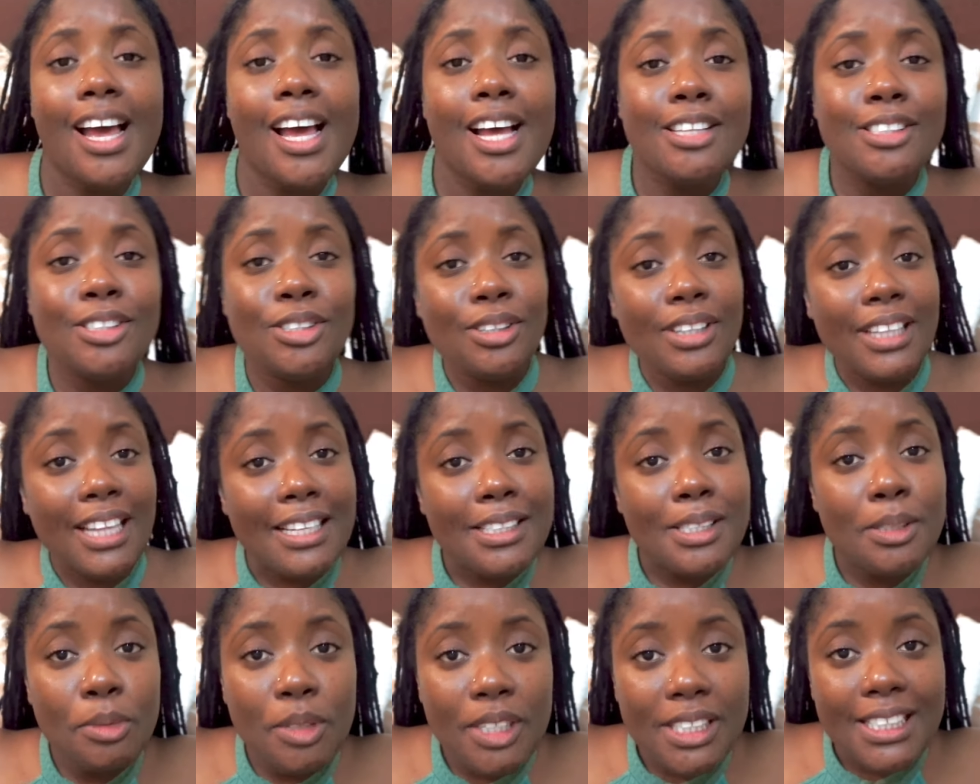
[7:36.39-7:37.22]
So that's
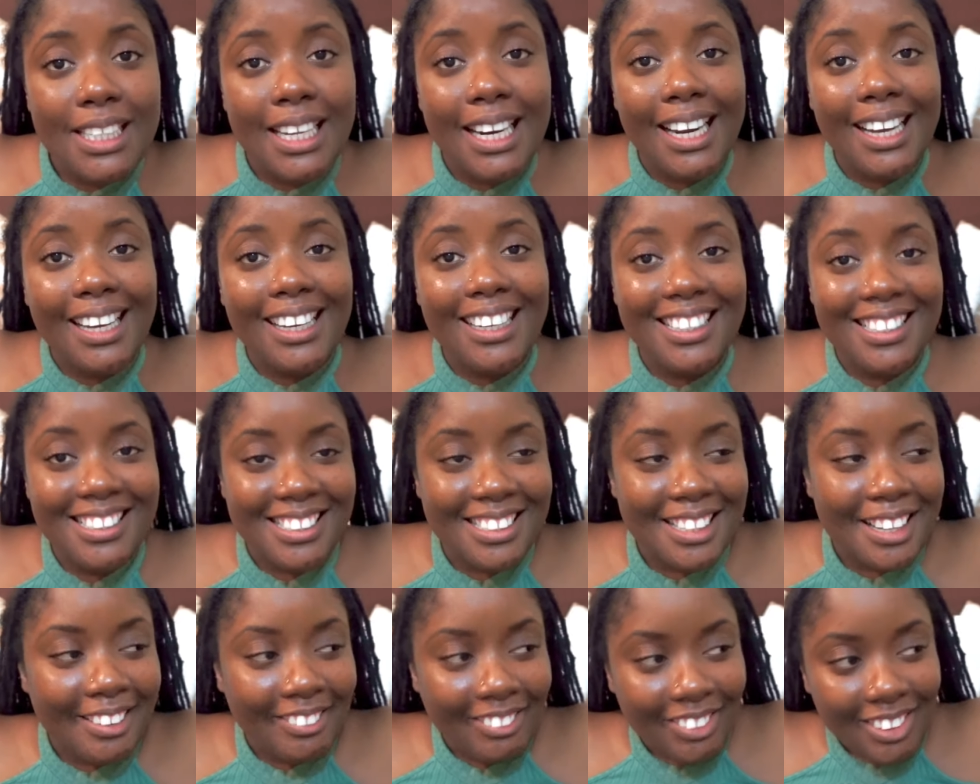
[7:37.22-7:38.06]
the most that I can
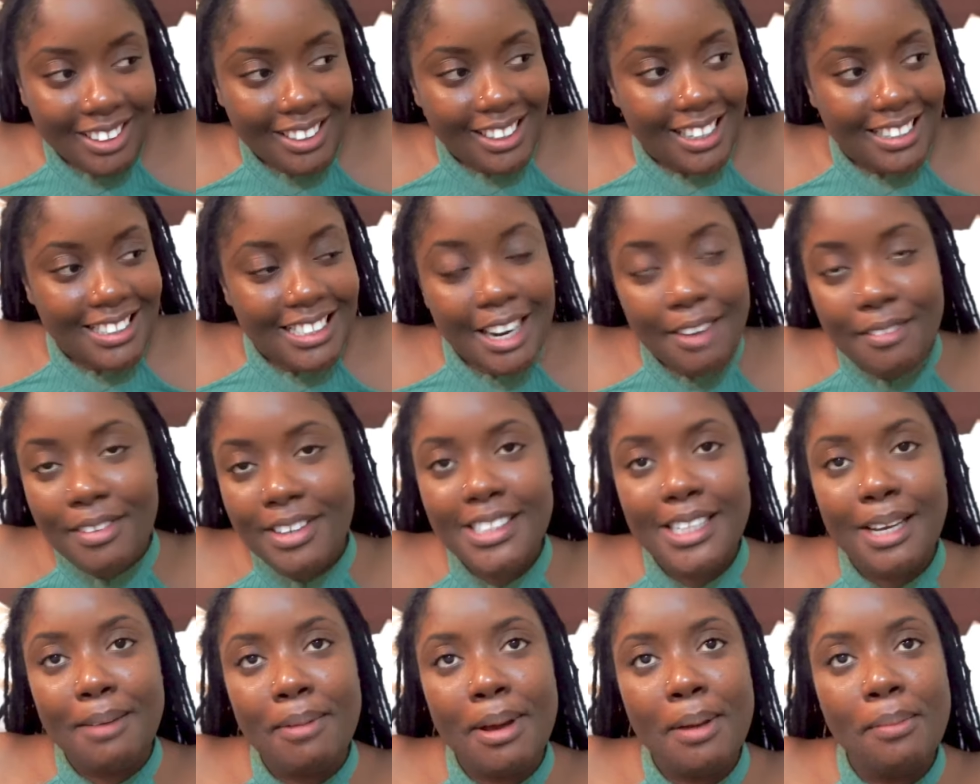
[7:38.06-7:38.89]
say about that. Every
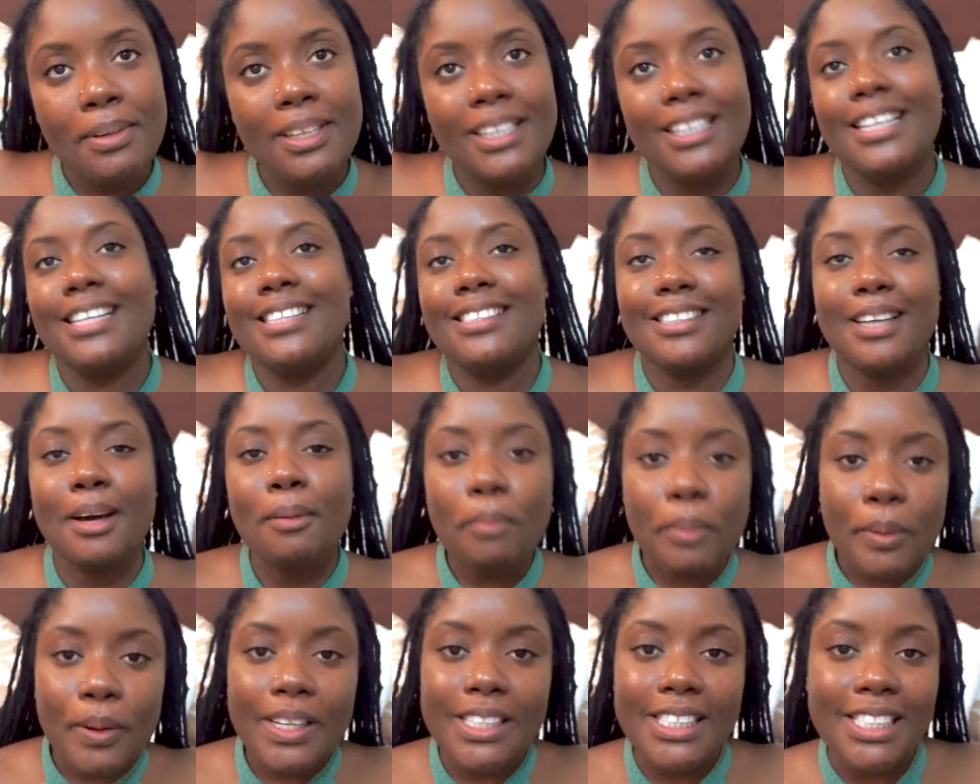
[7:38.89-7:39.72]
time my birthday is
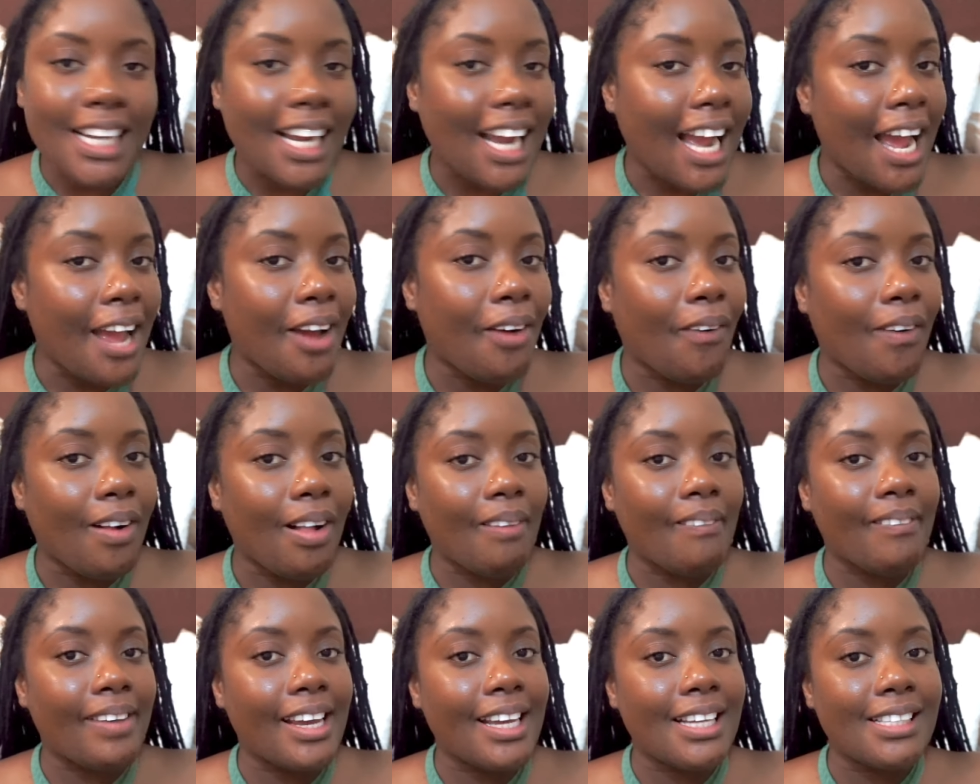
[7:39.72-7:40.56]
approaching, I
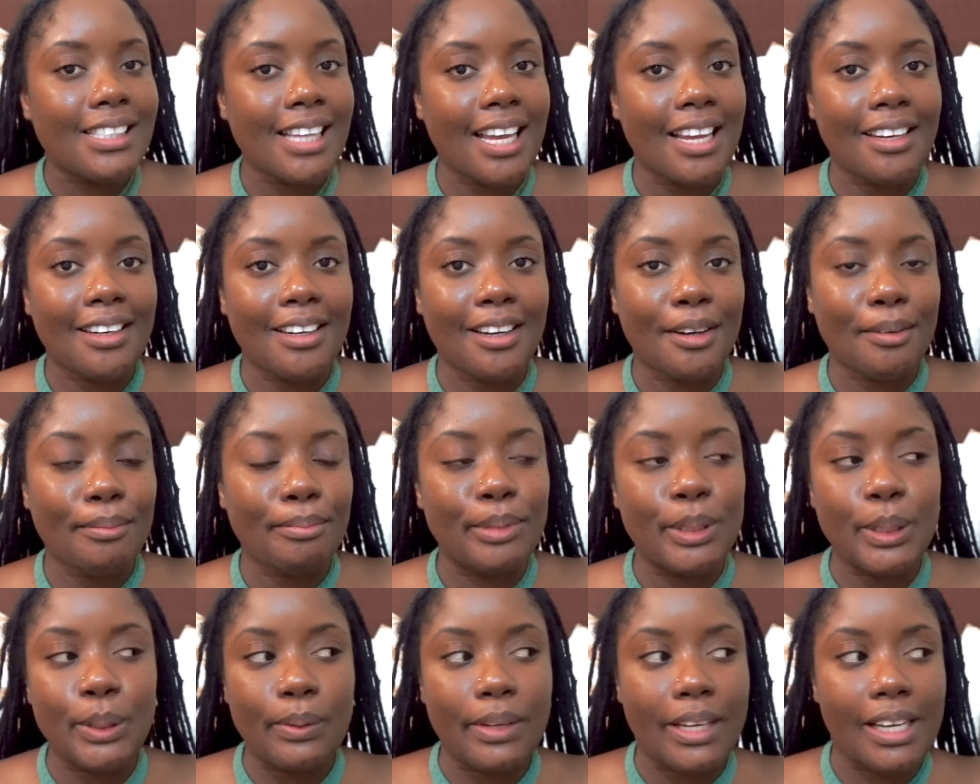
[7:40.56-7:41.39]
always end up
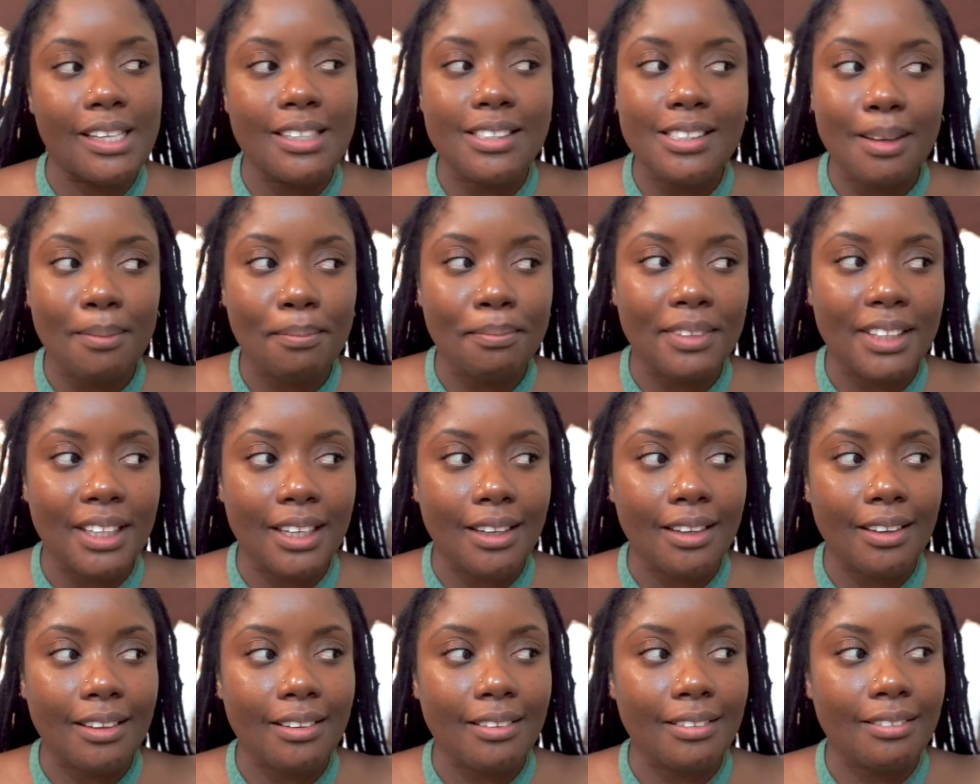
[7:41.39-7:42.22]
doing
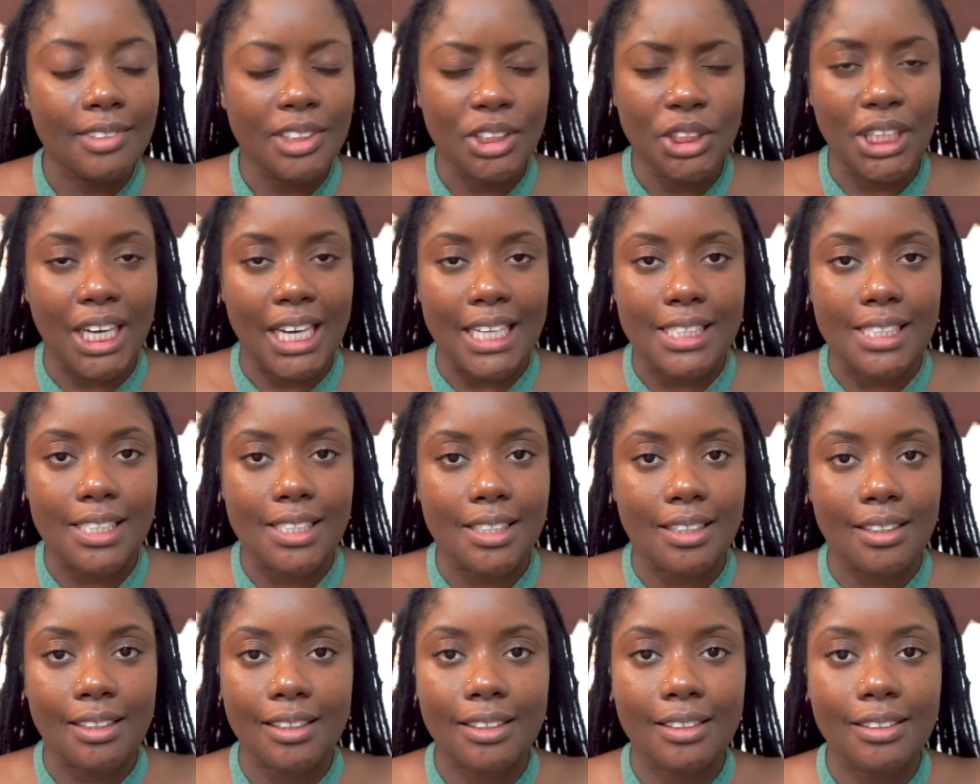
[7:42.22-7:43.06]
something
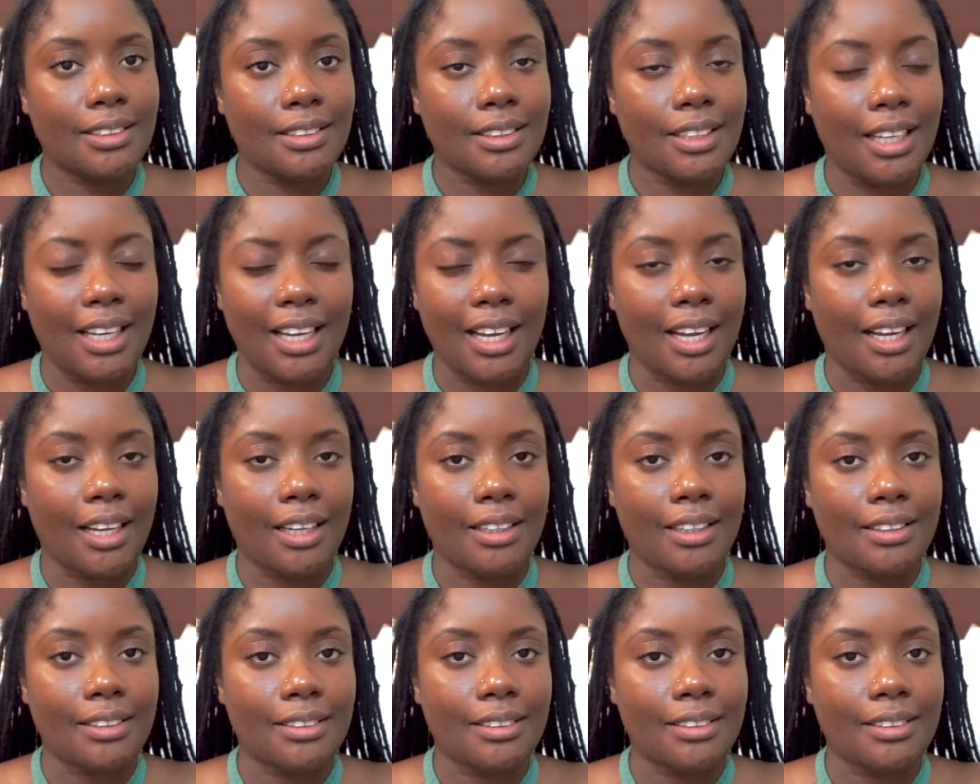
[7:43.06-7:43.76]
drastic. Yeah.